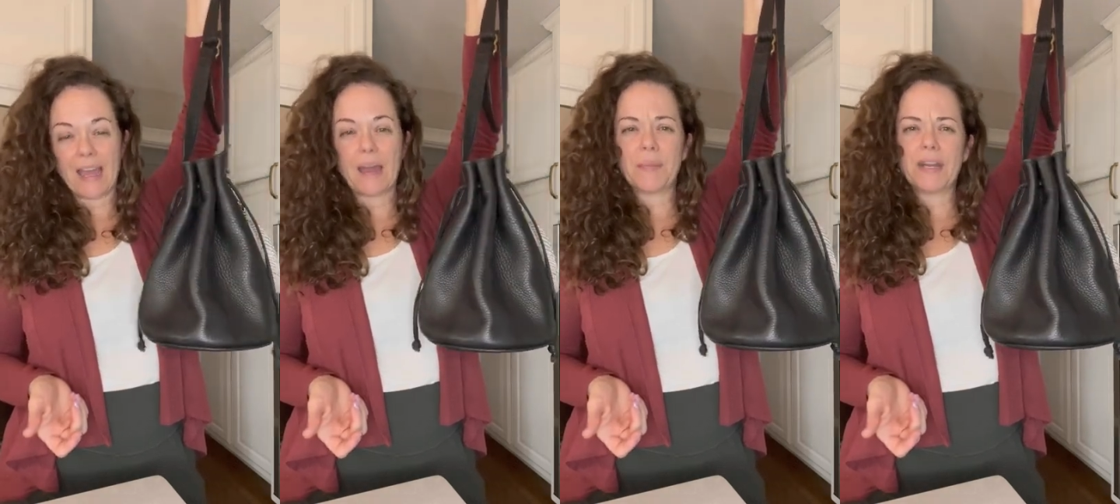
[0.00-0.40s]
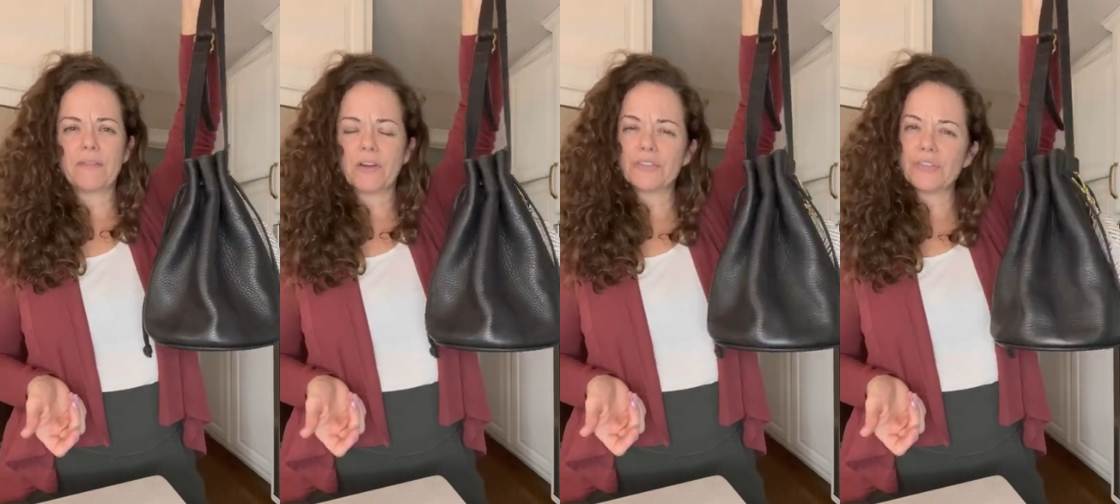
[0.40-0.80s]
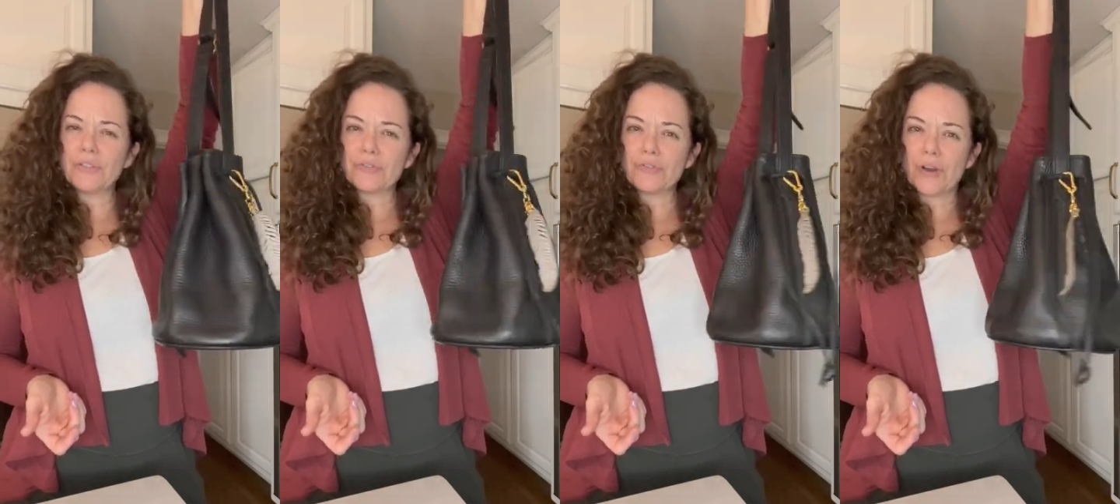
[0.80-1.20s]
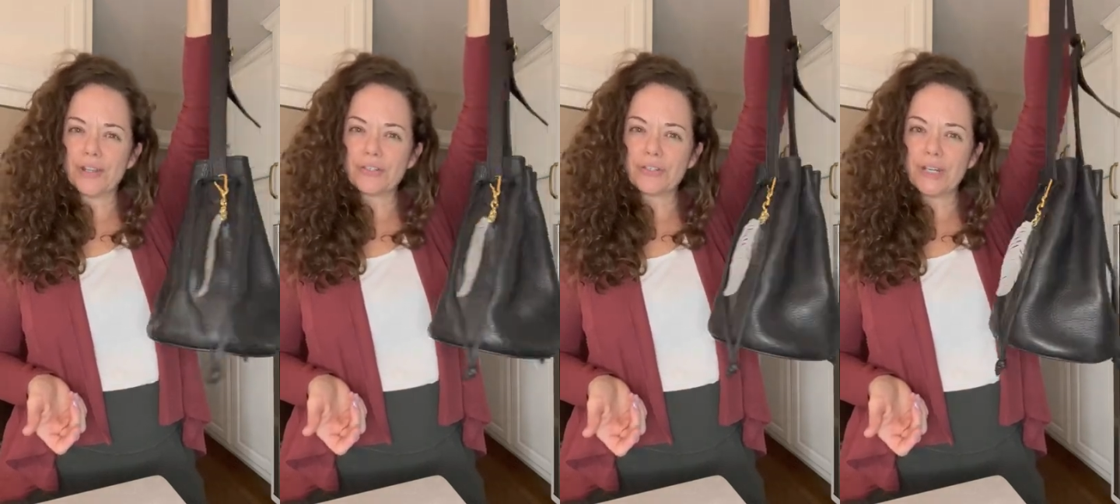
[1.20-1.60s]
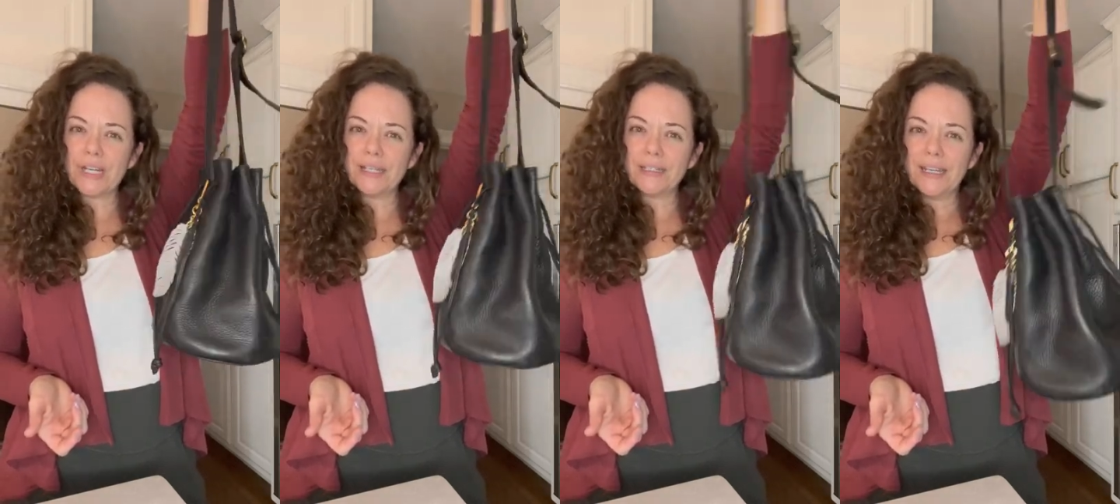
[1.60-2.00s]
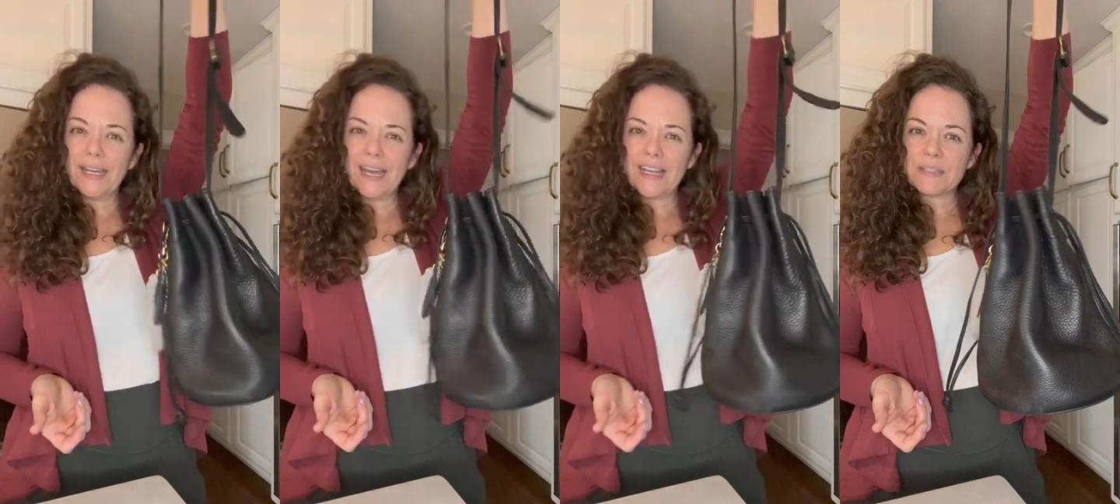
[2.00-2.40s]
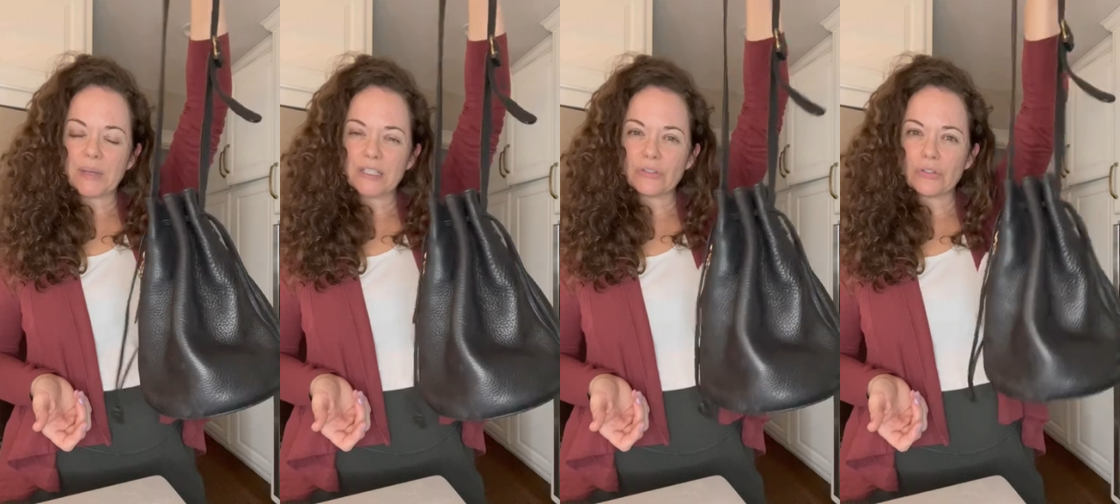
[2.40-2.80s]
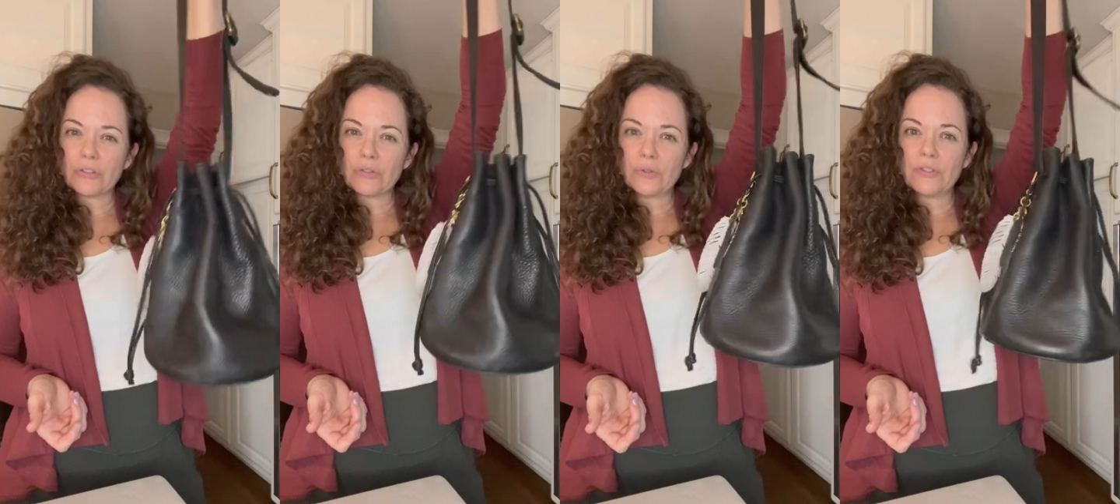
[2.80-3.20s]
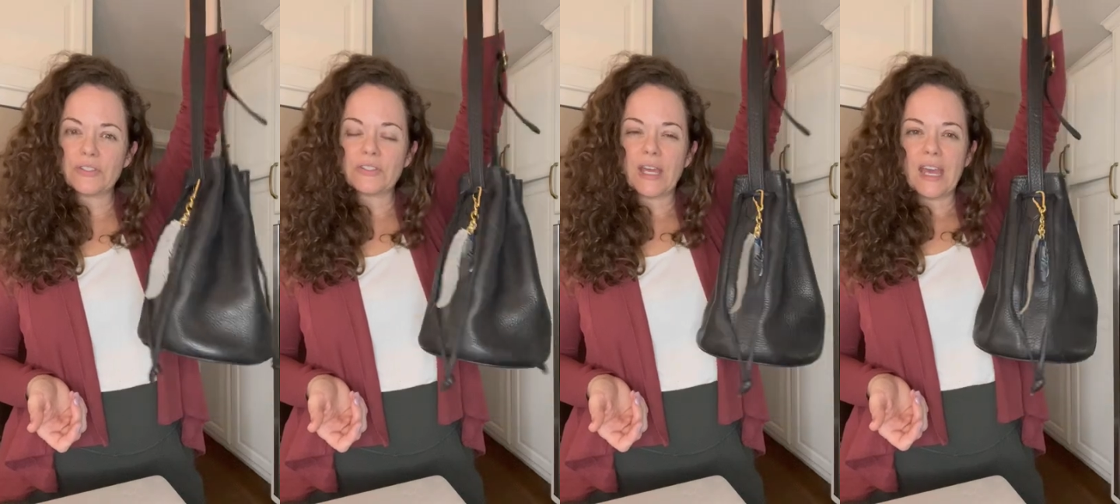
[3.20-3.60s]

I might have also used drawstring as my search tools.